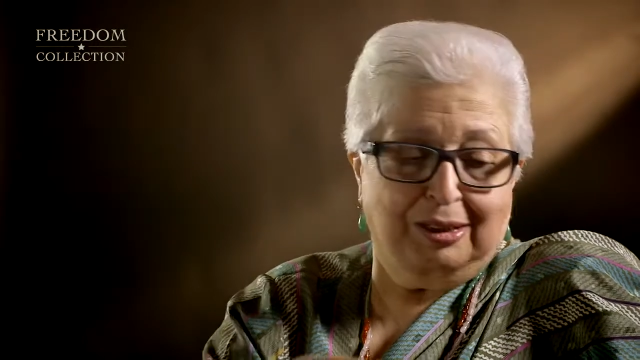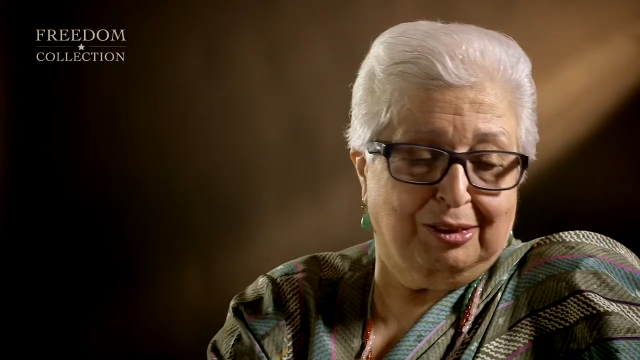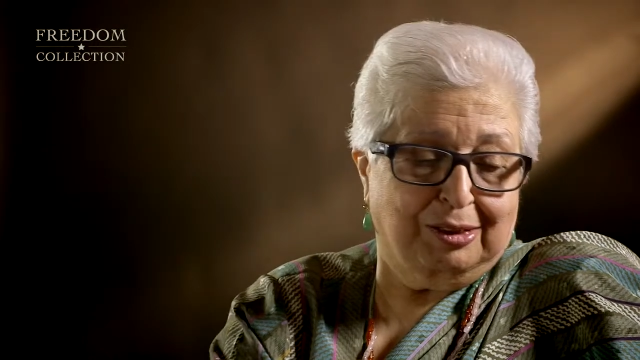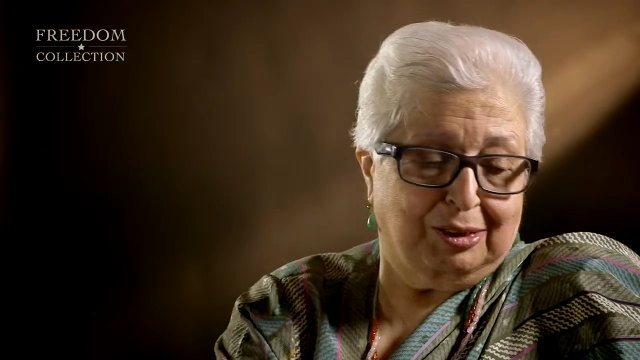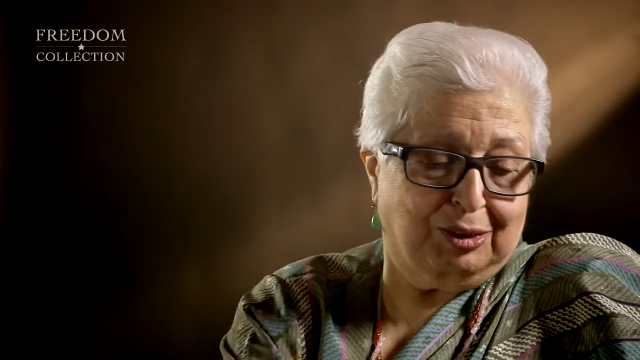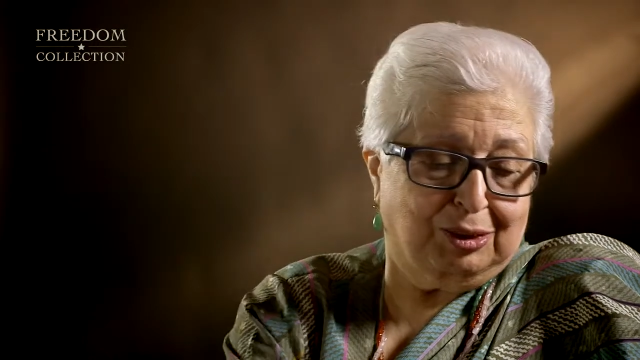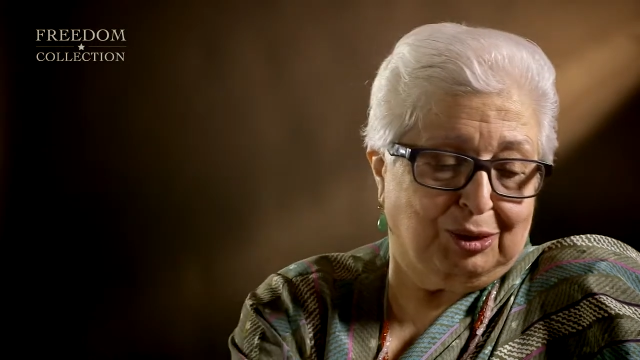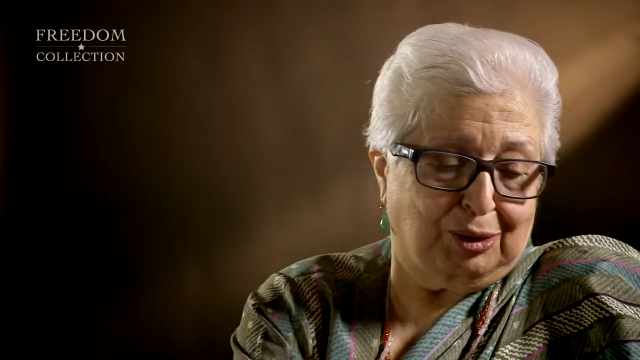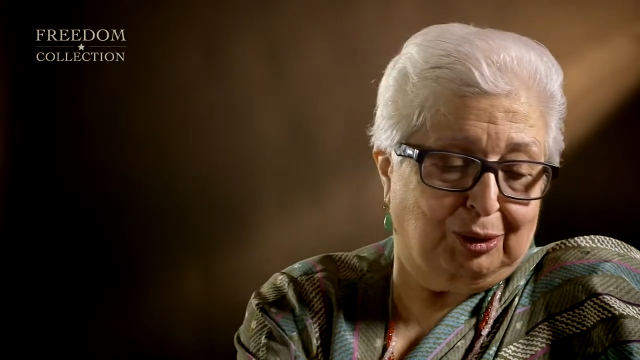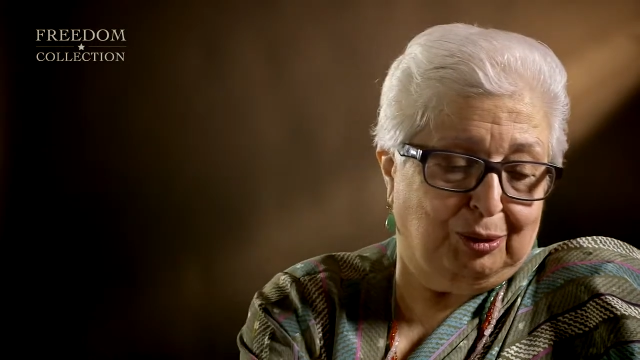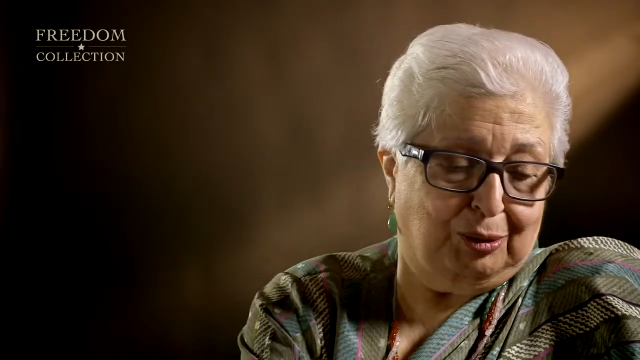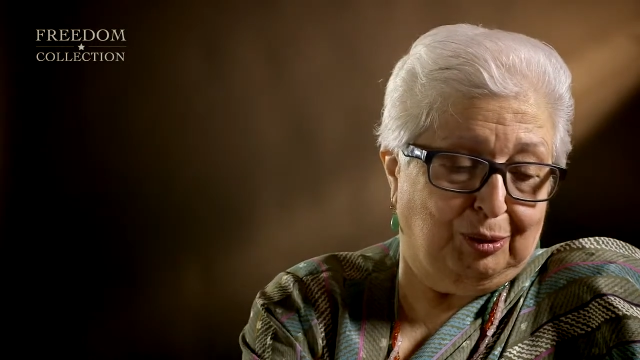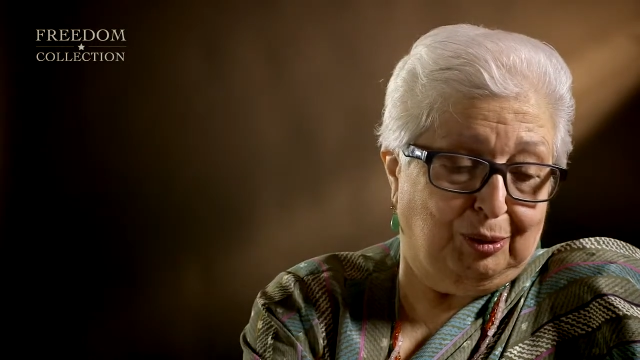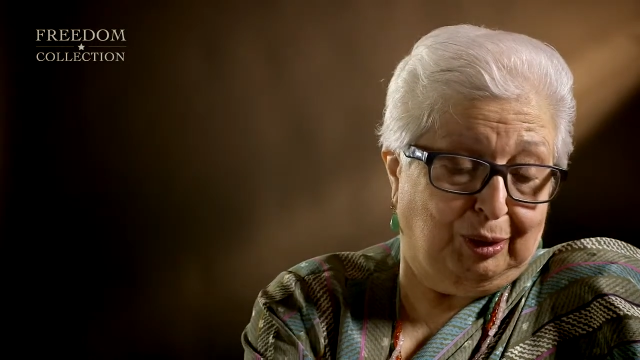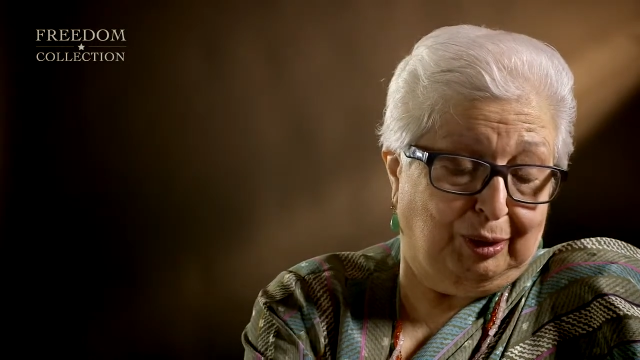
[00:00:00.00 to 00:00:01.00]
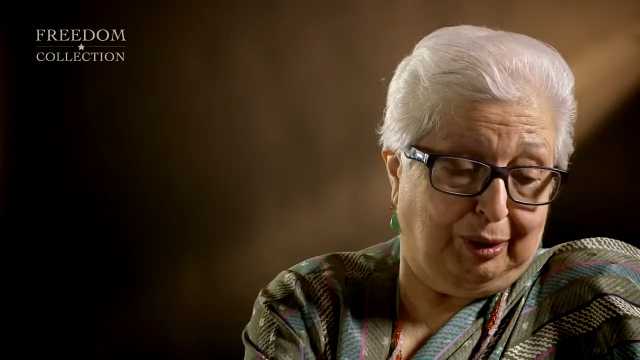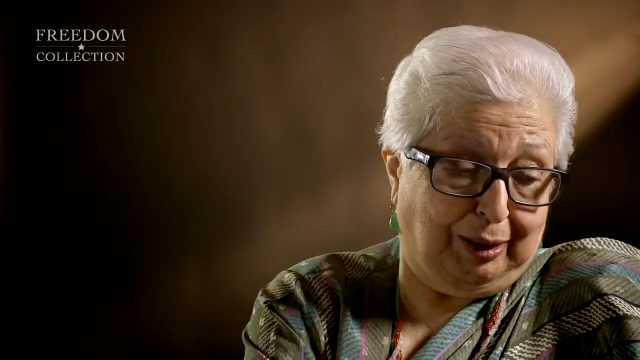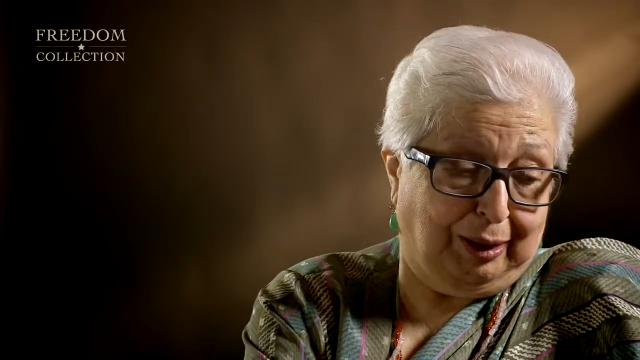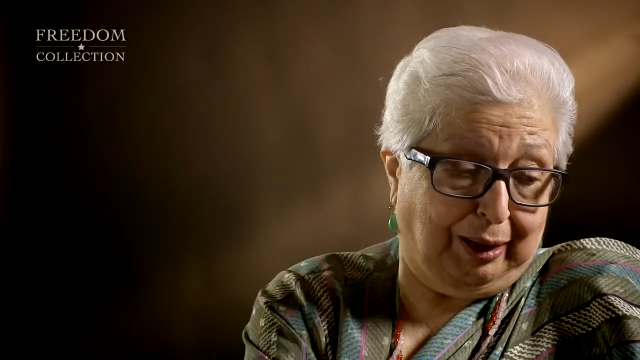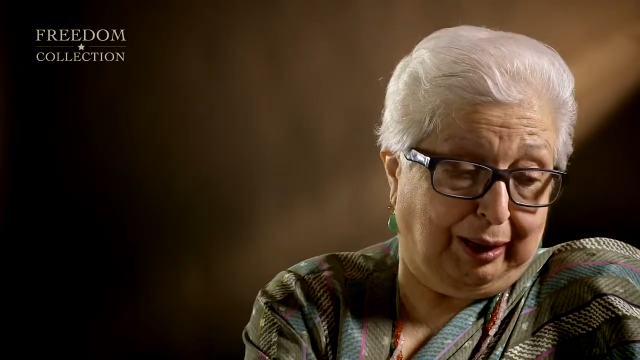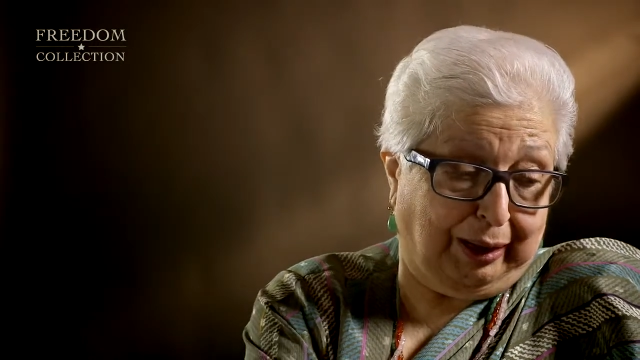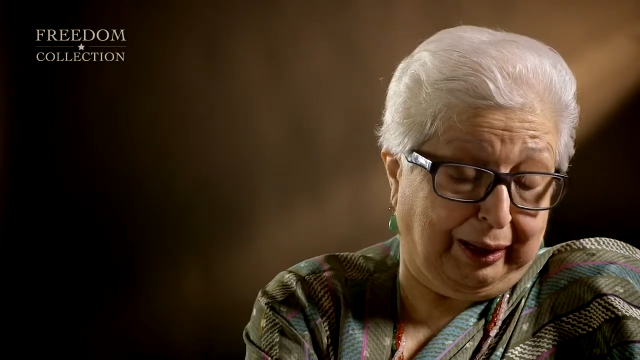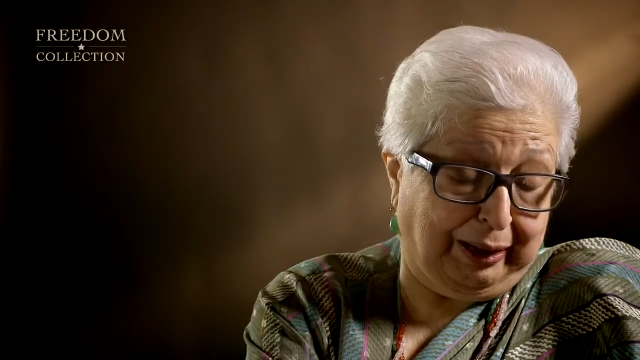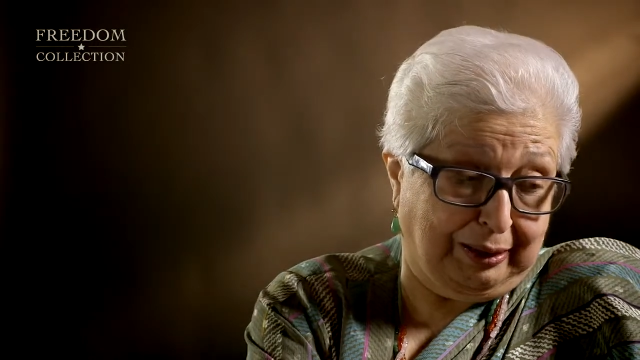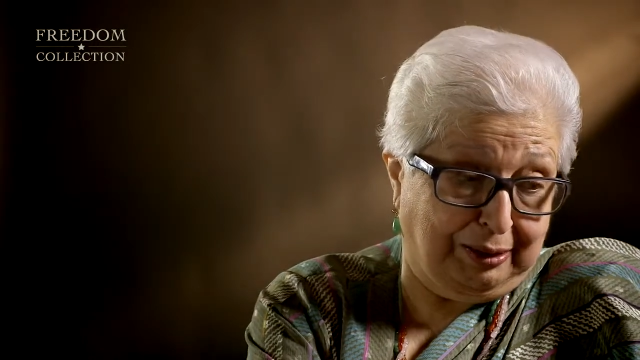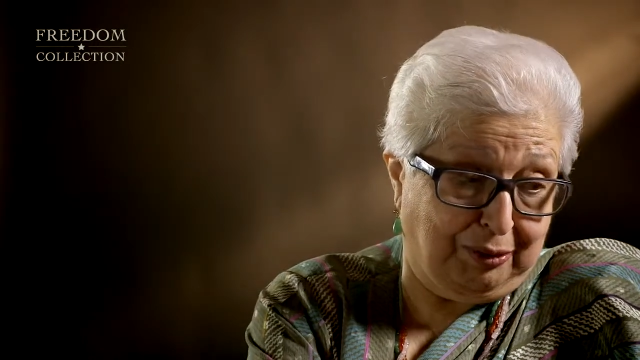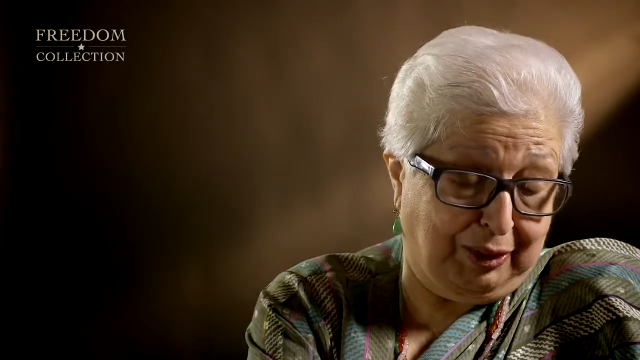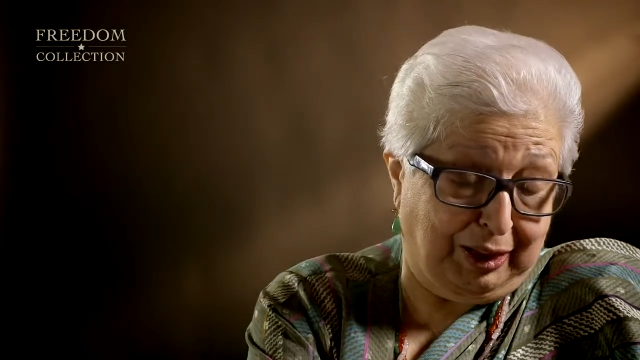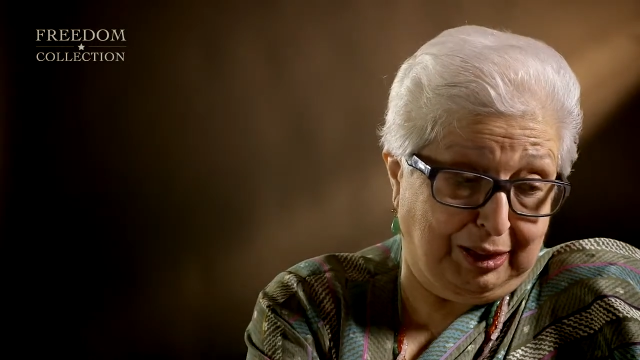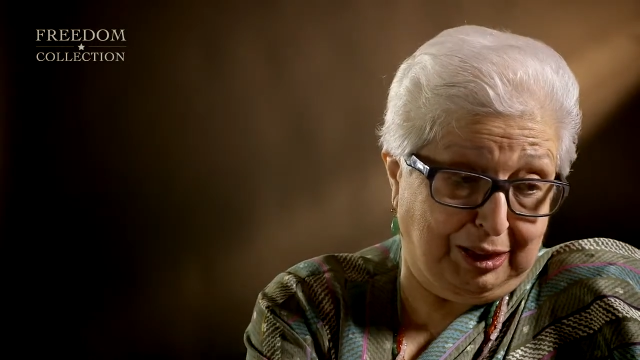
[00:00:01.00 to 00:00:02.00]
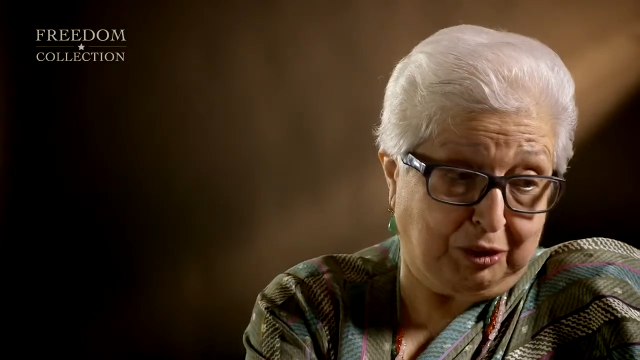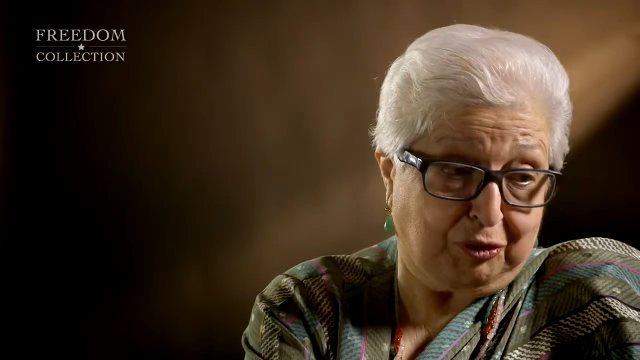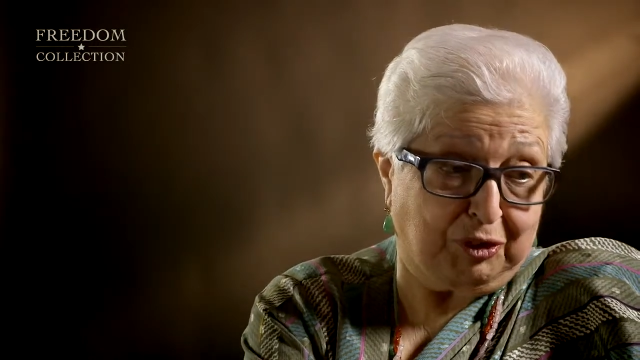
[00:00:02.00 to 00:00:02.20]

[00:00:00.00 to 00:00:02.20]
So I had arranged